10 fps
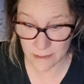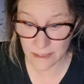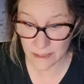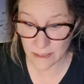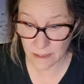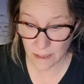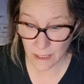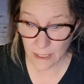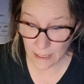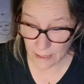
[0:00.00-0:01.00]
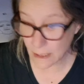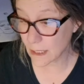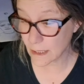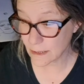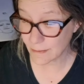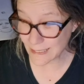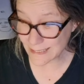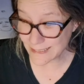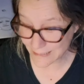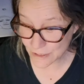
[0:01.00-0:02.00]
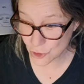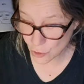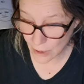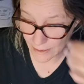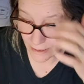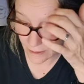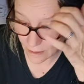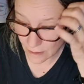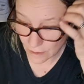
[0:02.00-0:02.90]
pissed, and they did try to get